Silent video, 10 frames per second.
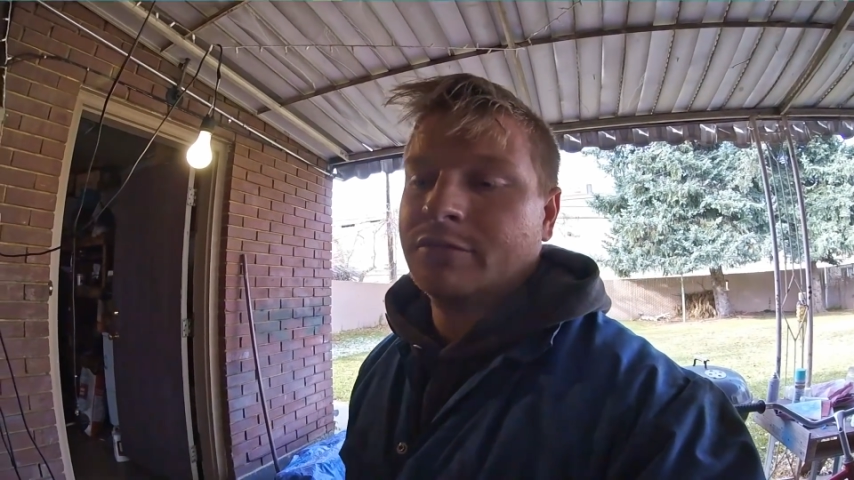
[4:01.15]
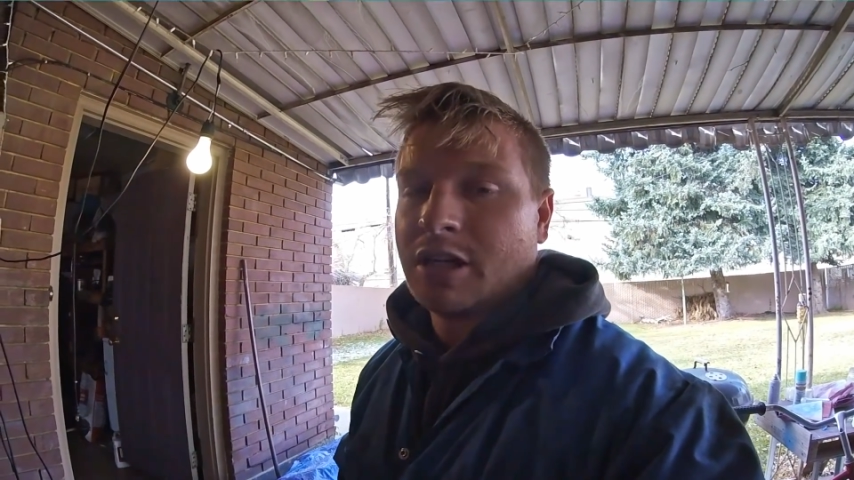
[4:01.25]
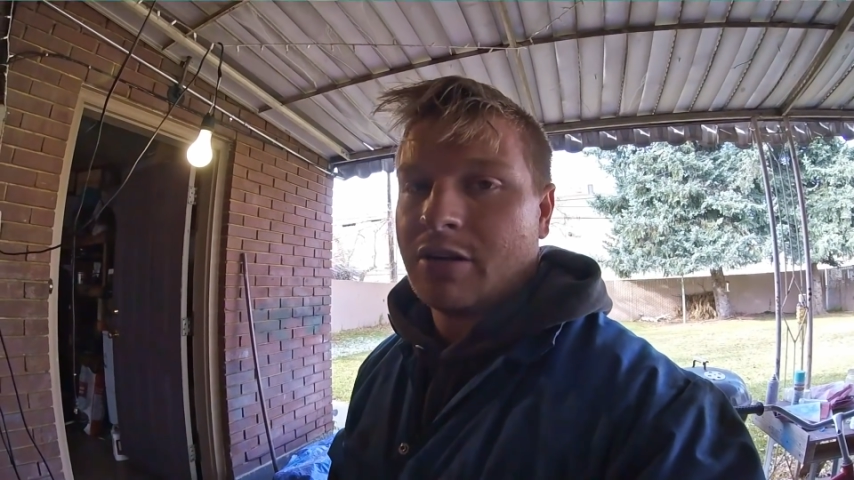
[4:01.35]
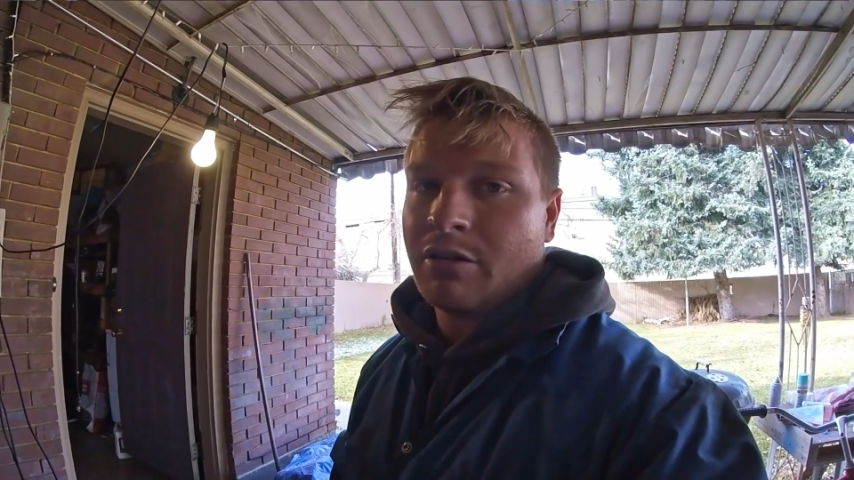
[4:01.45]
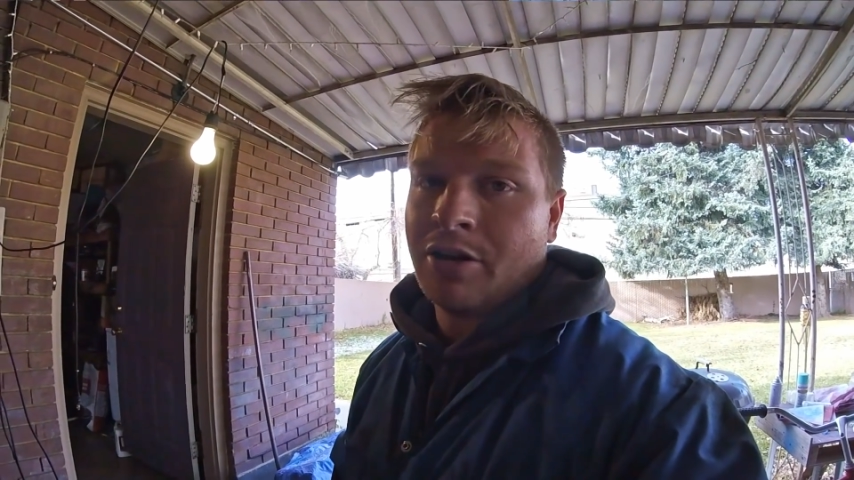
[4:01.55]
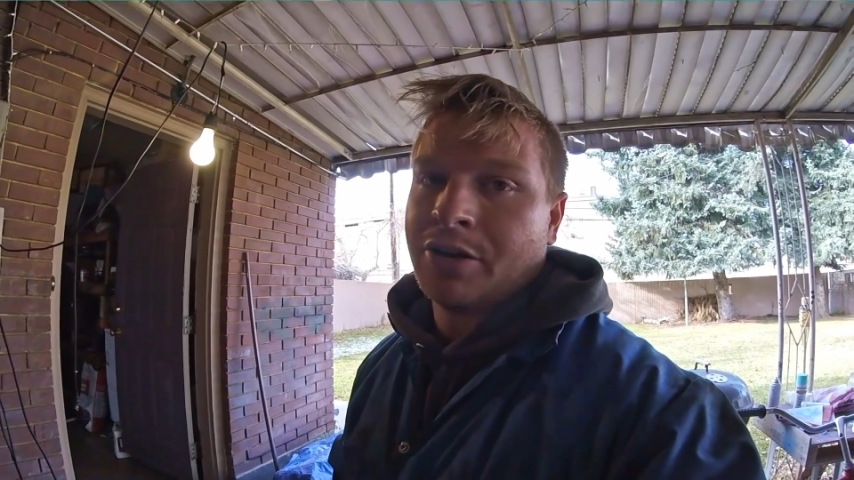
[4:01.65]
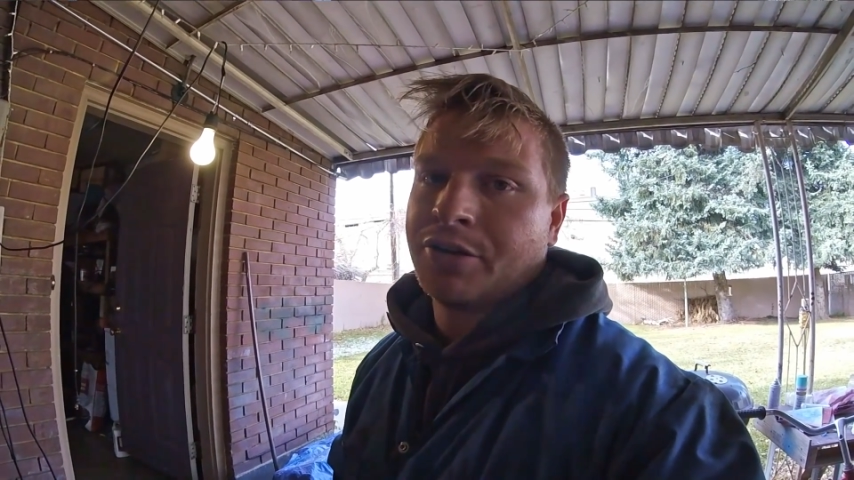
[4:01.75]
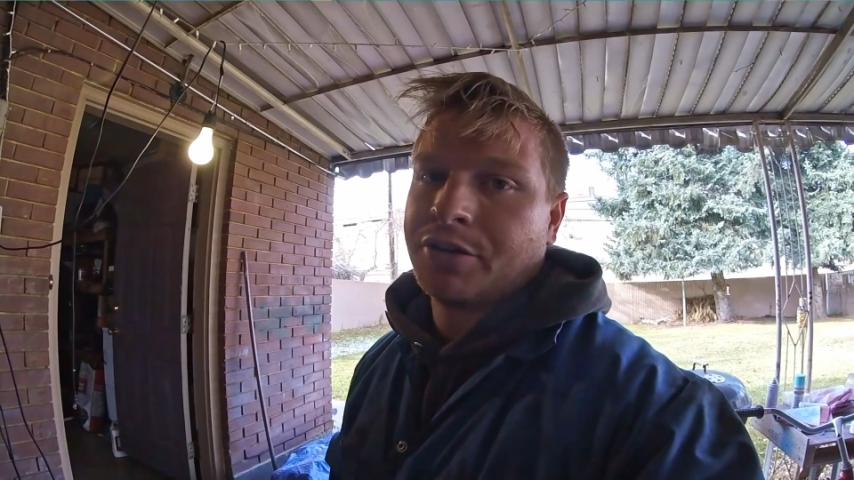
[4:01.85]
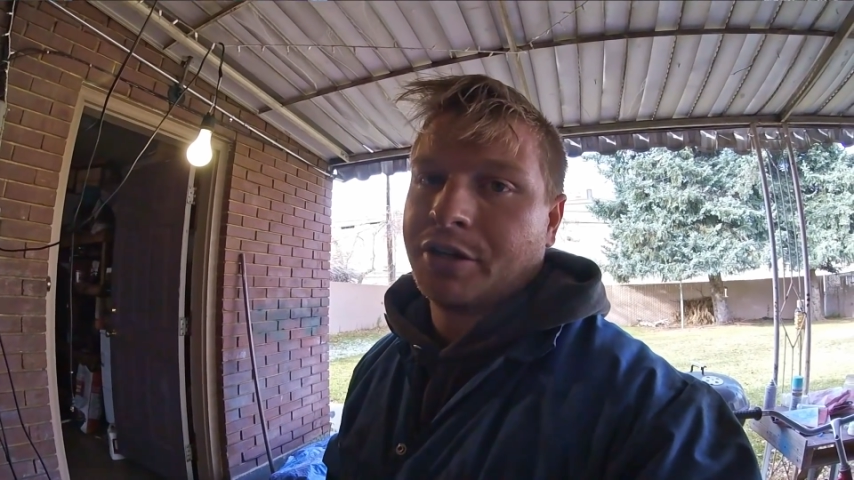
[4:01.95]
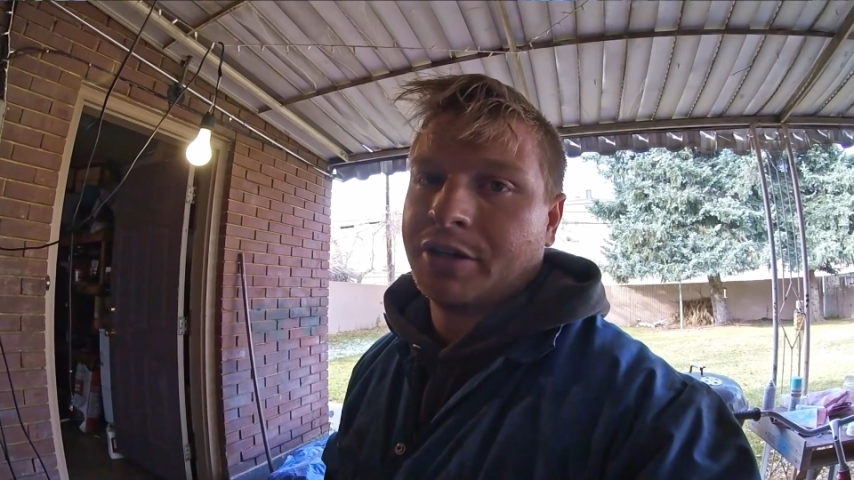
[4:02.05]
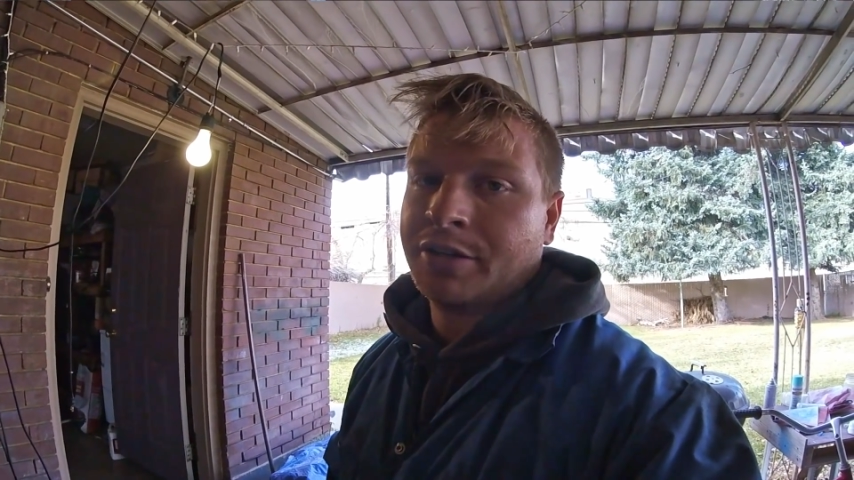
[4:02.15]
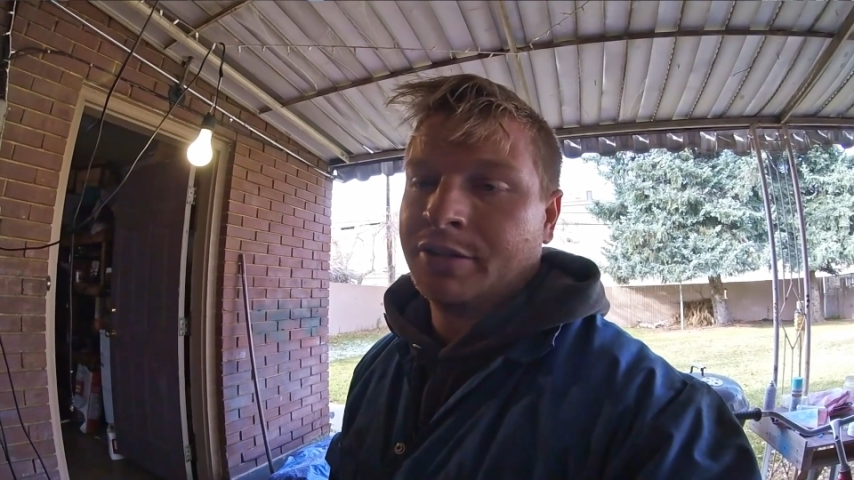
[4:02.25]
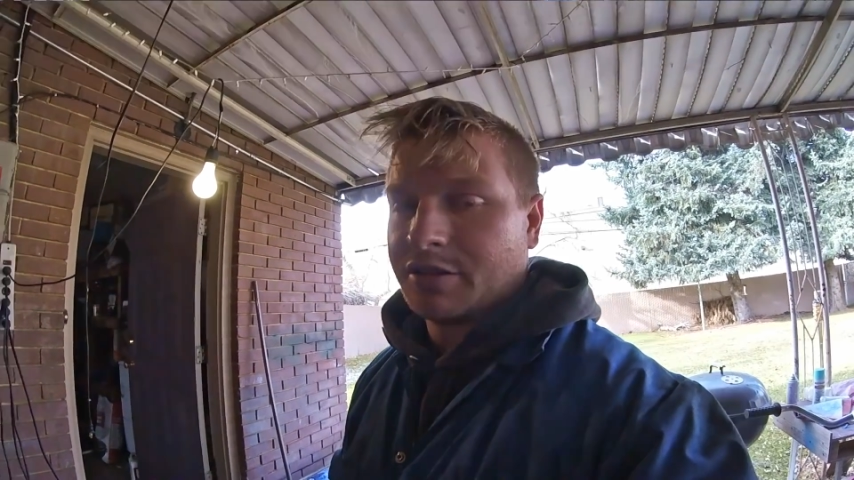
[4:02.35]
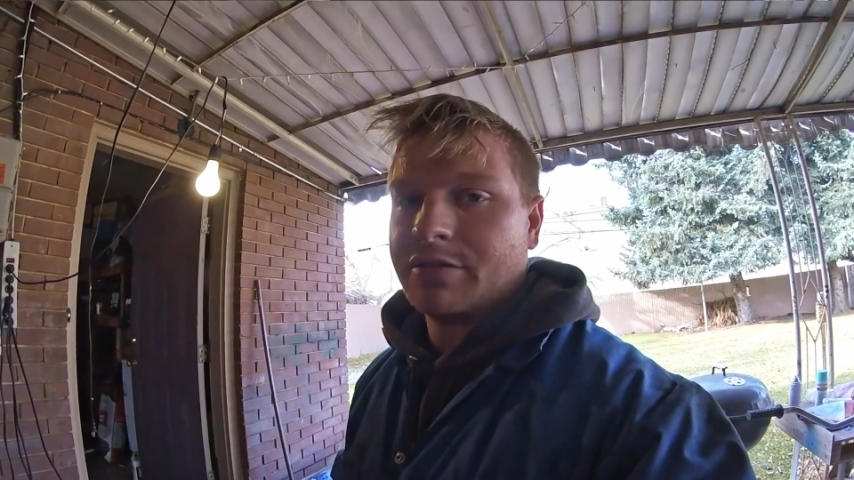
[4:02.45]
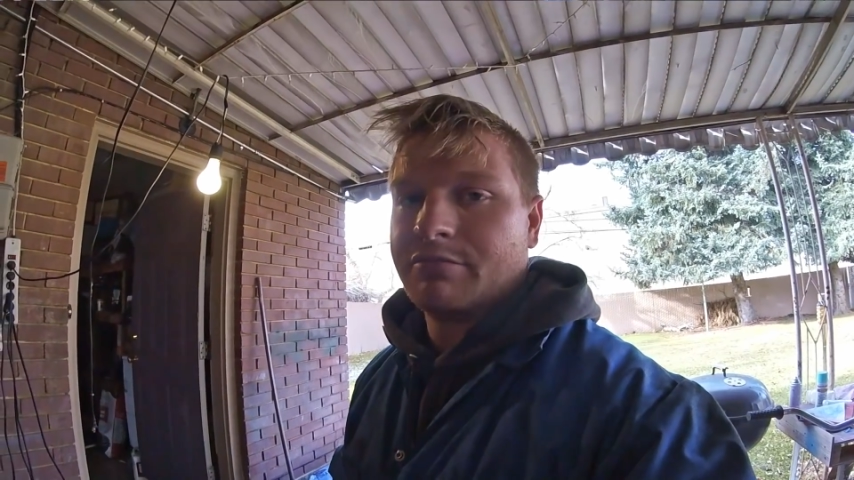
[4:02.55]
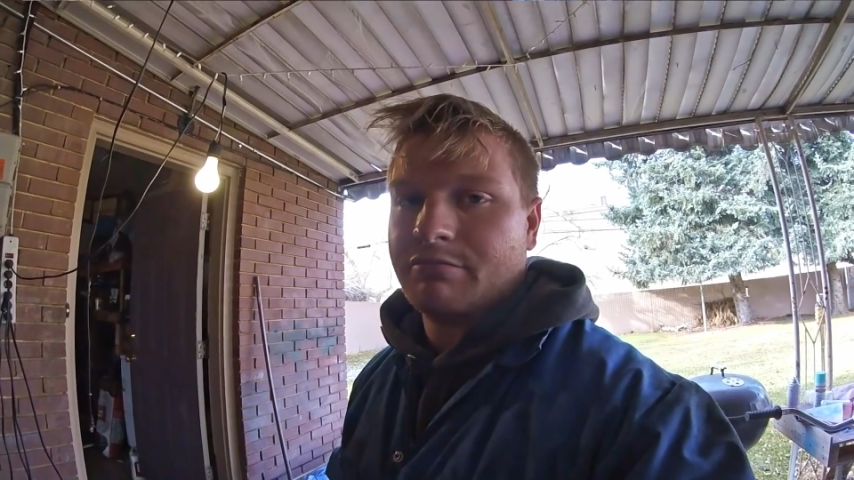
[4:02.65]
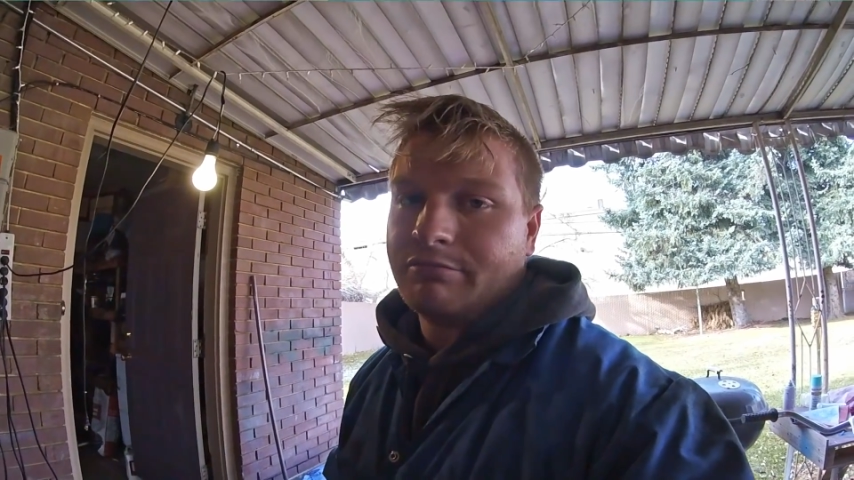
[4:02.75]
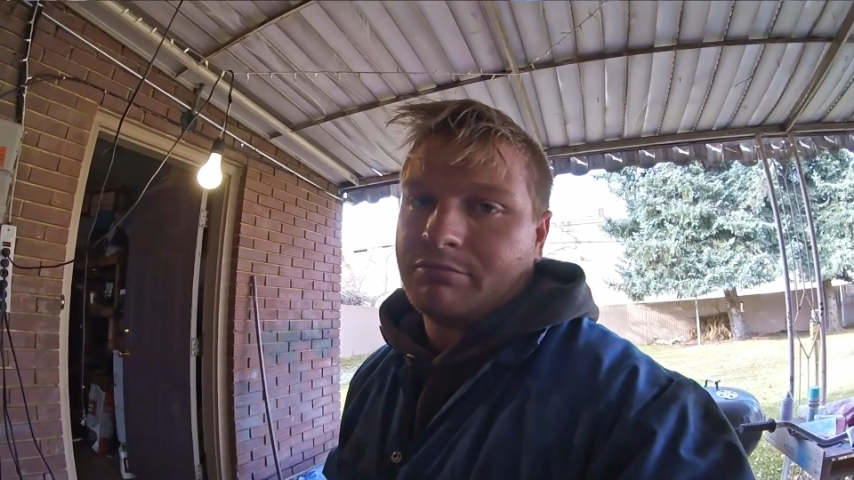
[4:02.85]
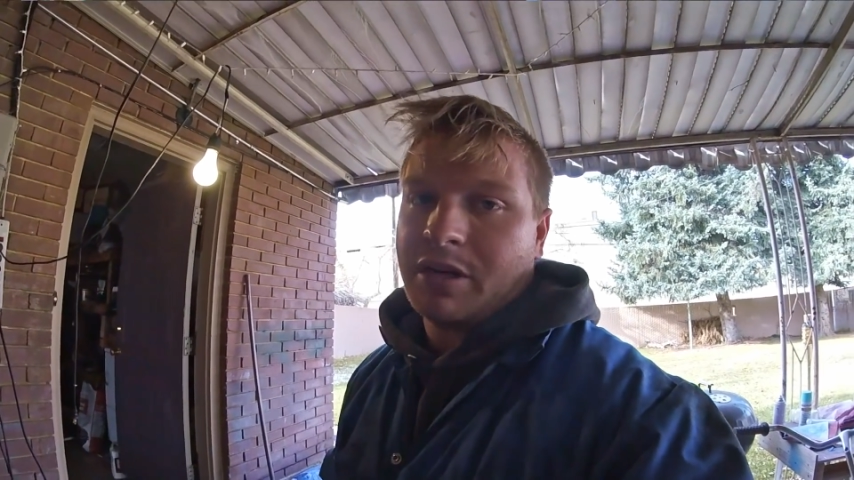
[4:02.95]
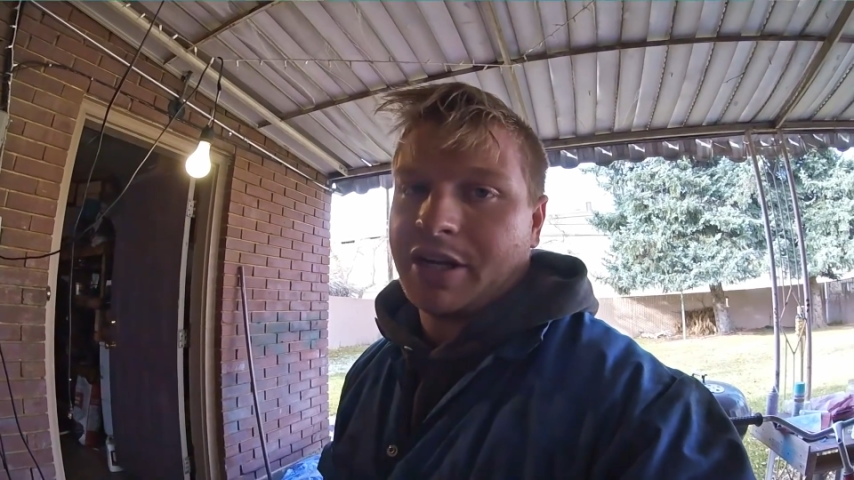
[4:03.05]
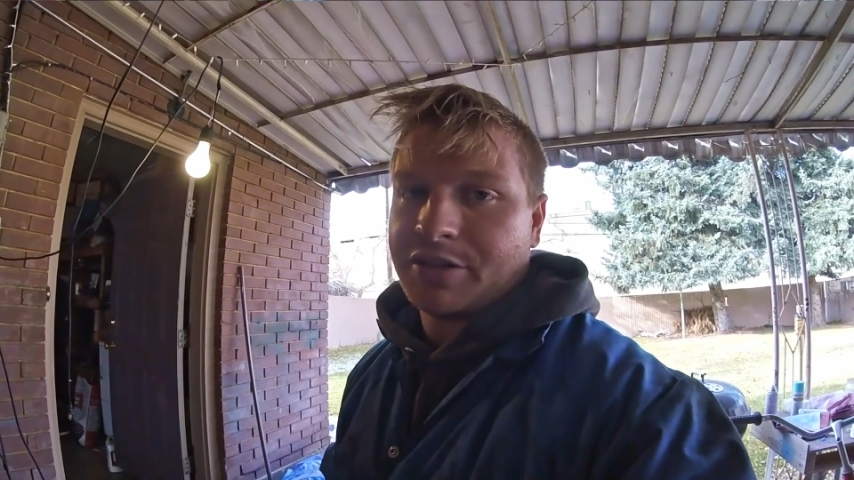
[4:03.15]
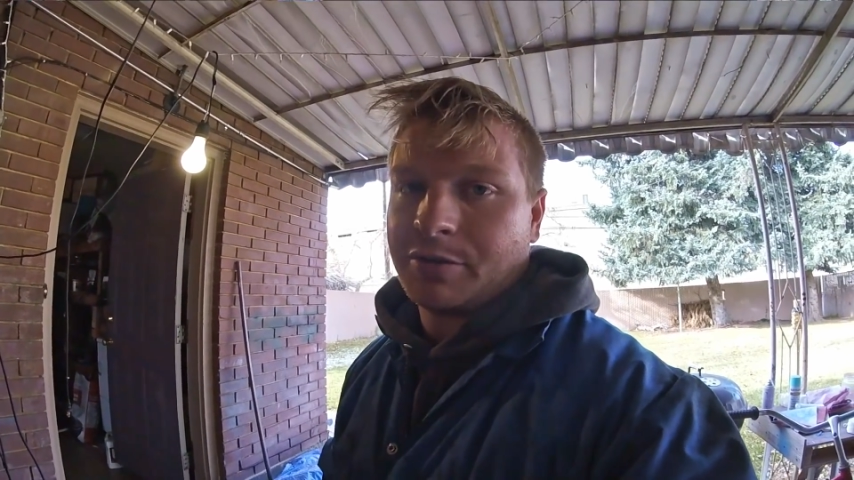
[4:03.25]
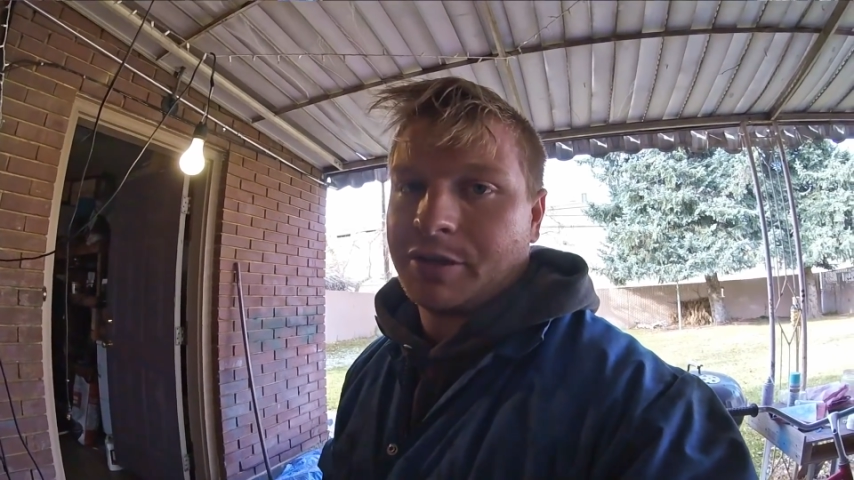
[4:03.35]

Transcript: hot rodder trick. Might as